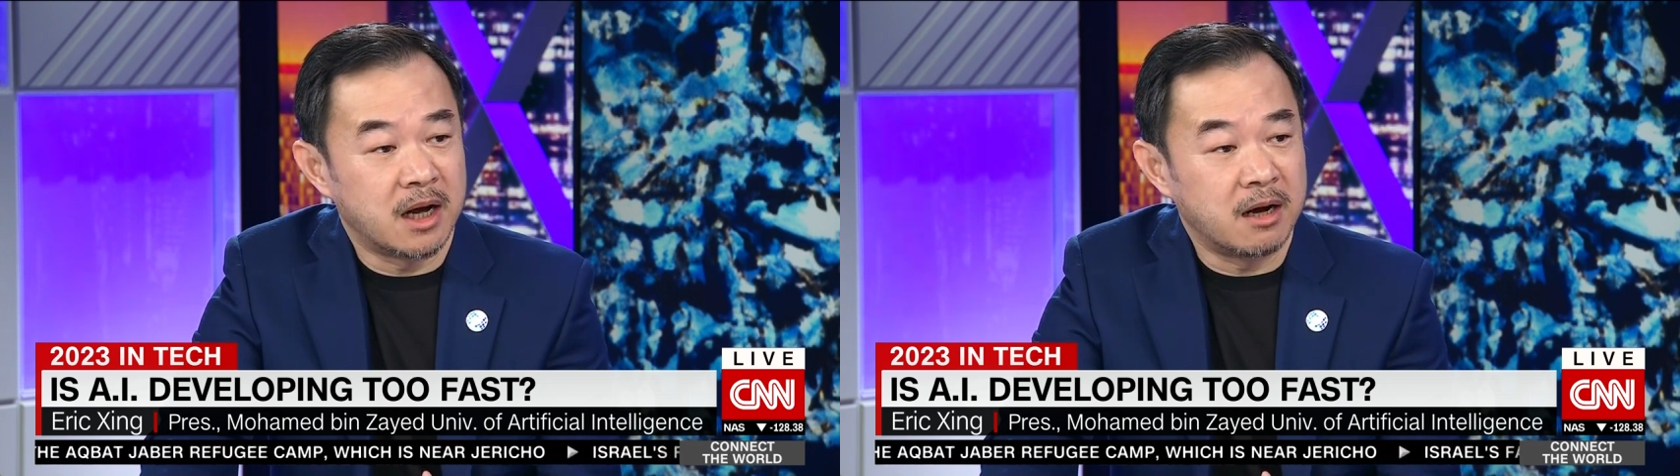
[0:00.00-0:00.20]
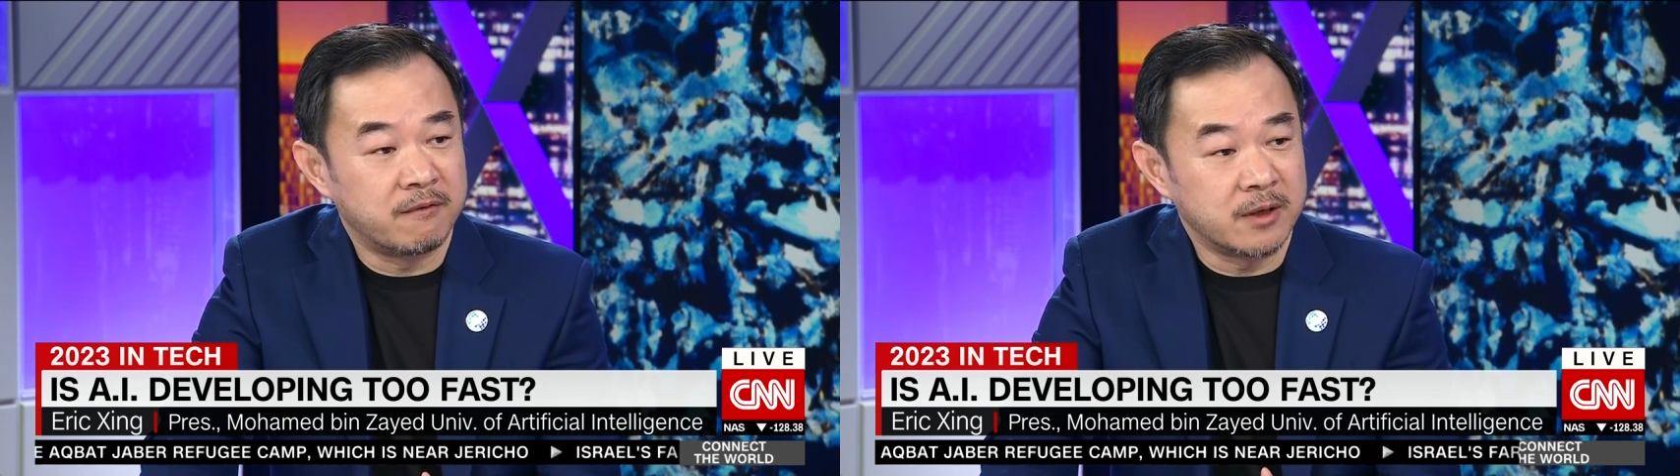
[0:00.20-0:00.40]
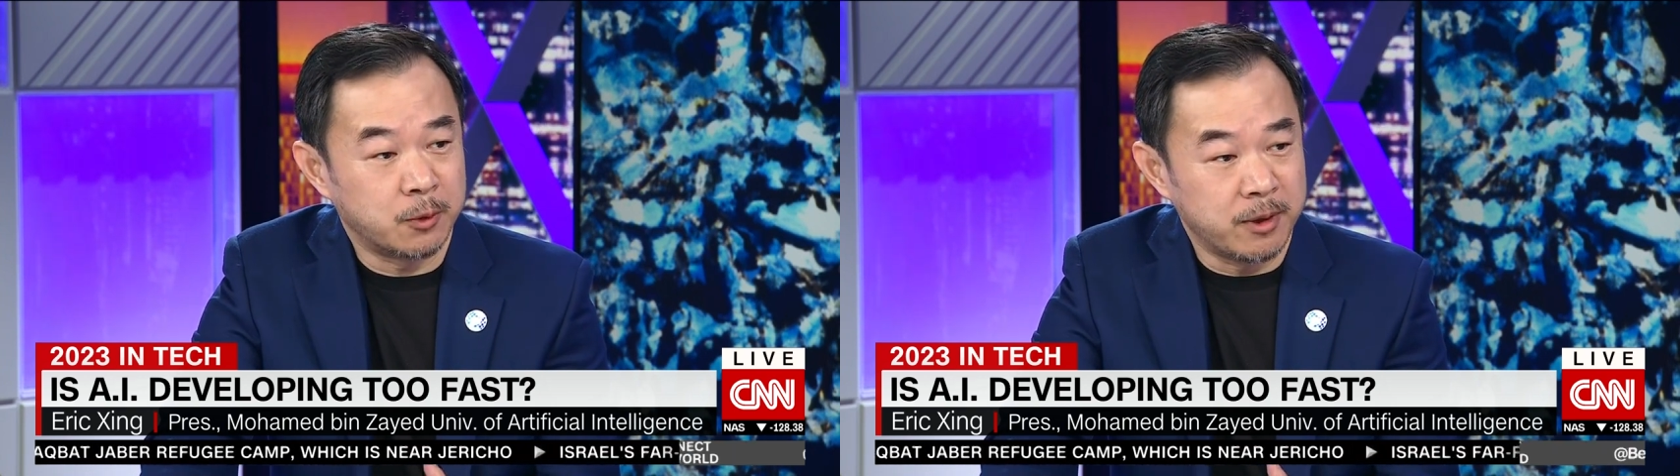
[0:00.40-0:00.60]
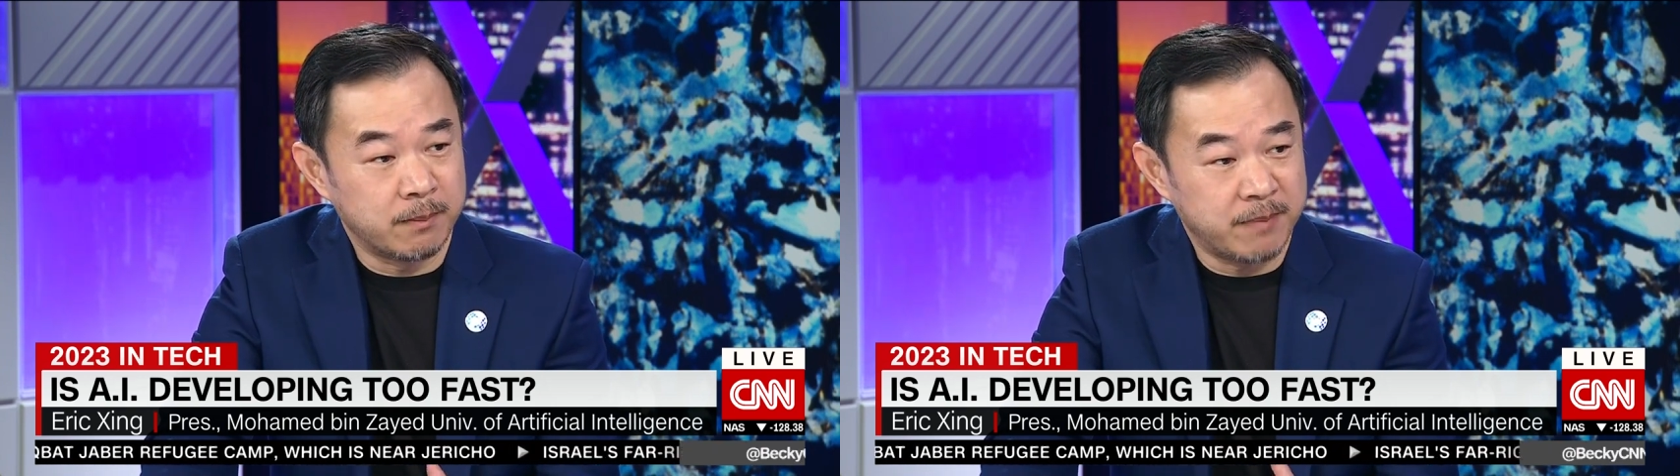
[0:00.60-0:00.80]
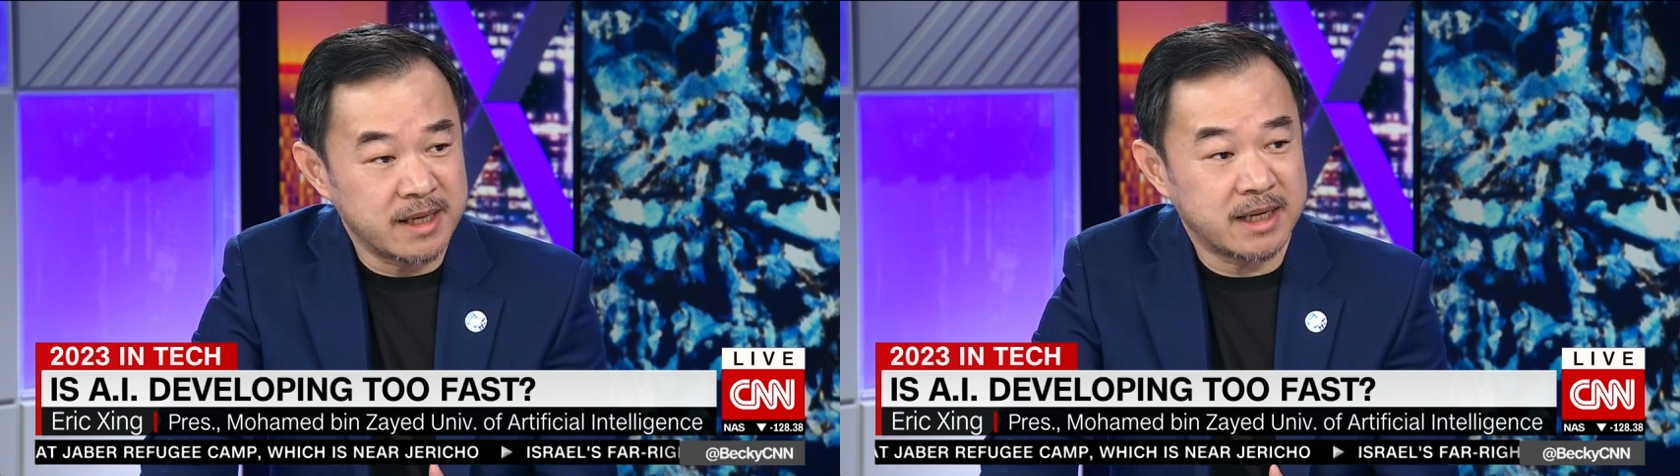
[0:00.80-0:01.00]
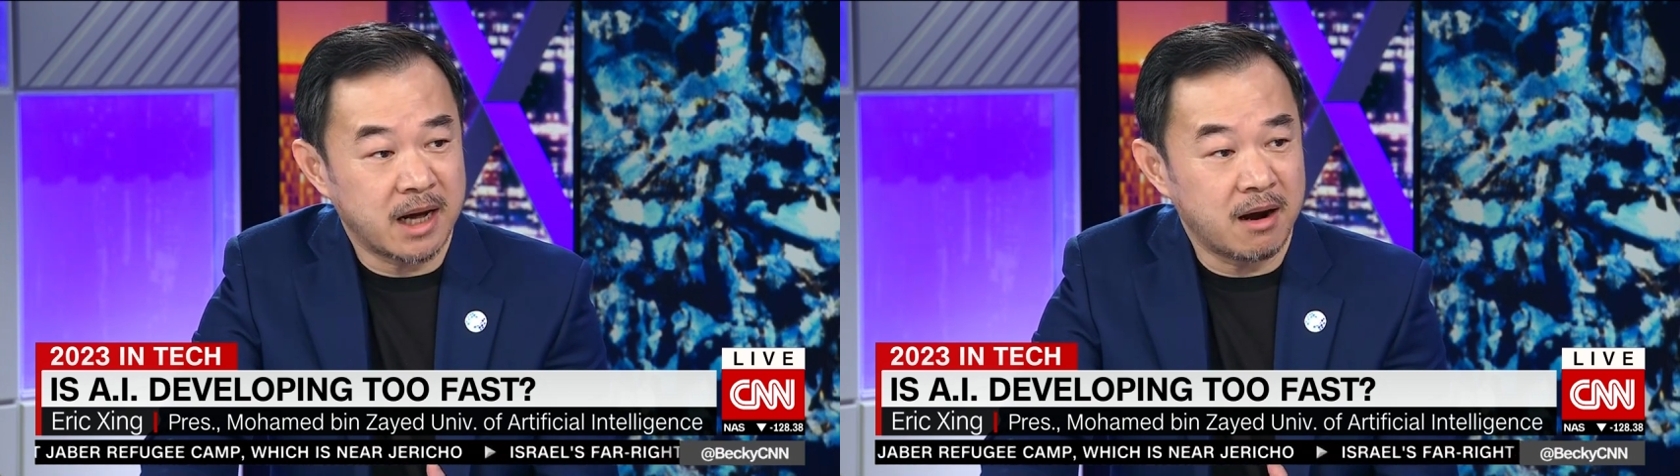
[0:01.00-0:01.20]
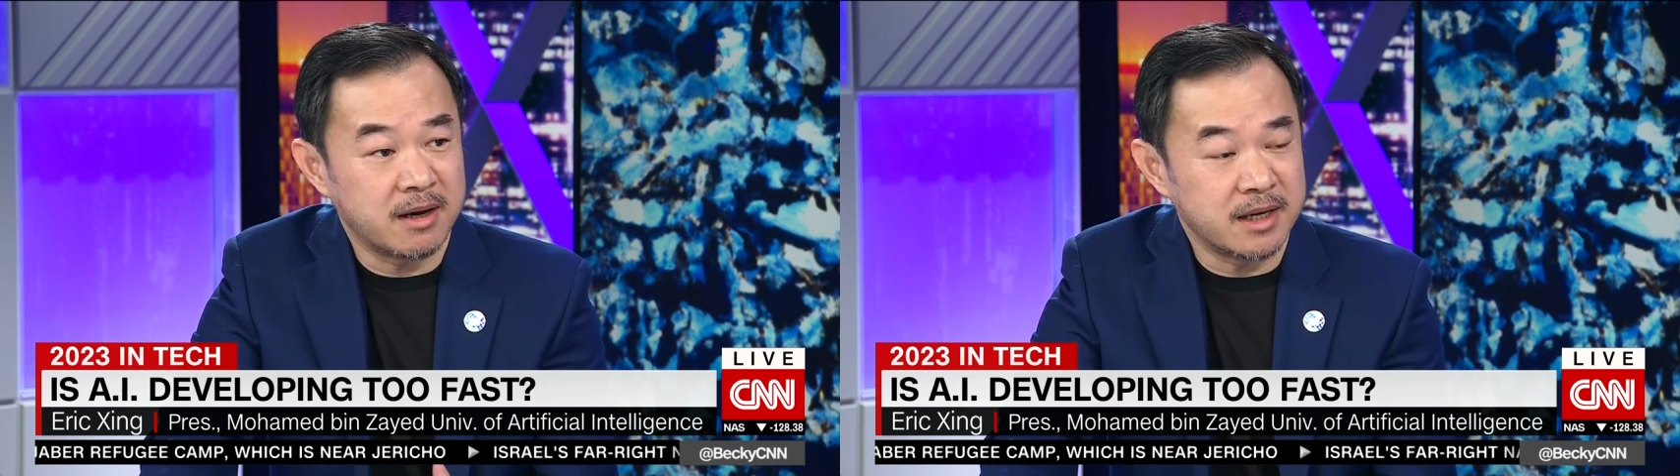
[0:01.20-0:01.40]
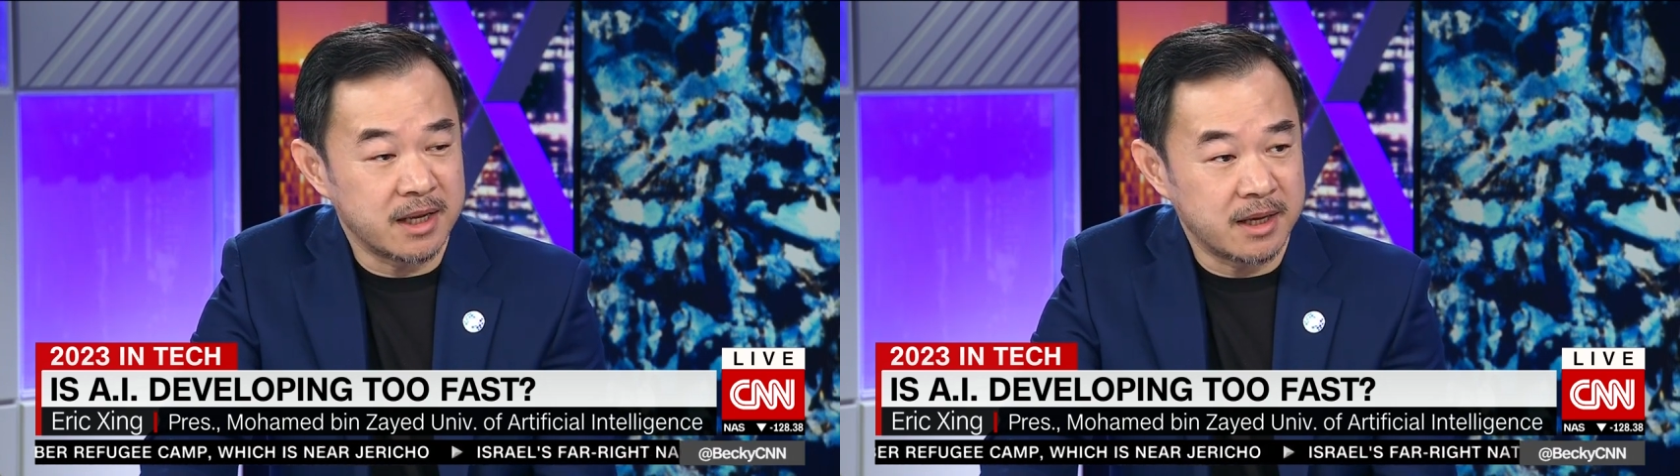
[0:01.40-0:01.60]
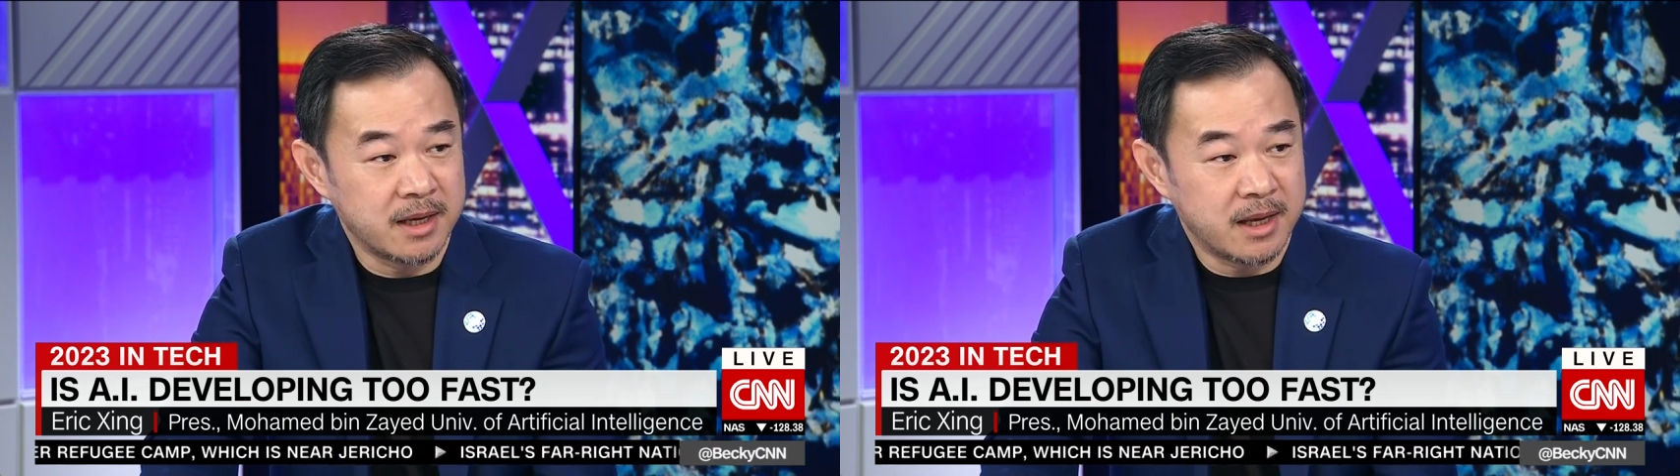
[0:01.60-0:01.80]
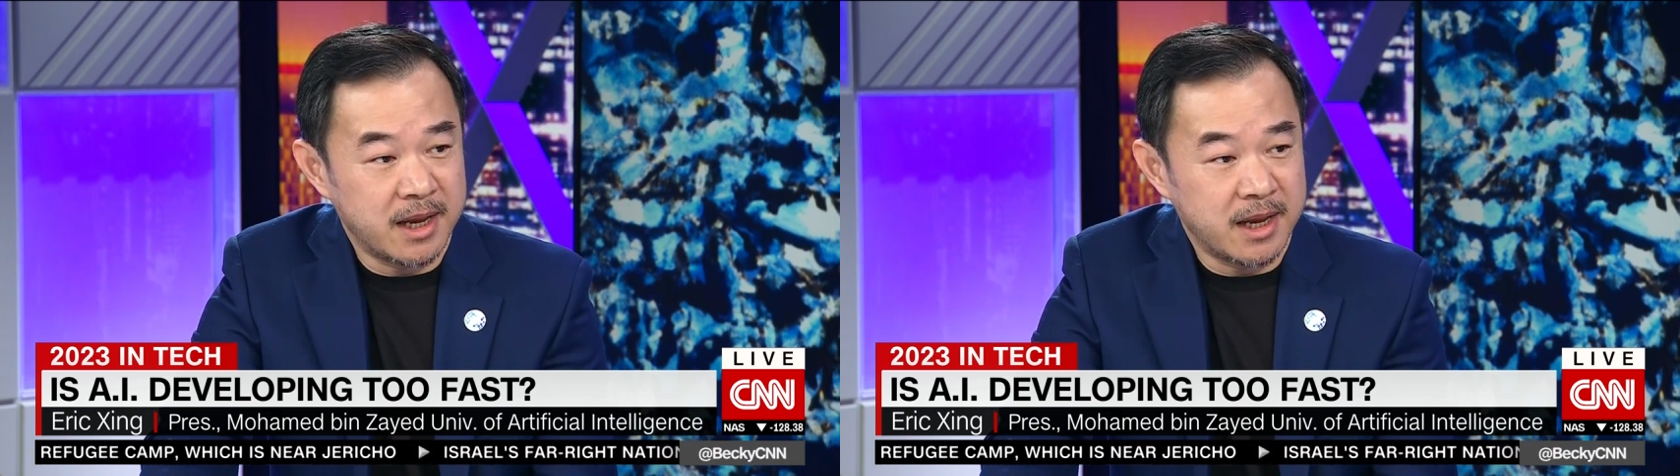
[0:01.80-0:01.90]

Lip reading: of doing basic R&D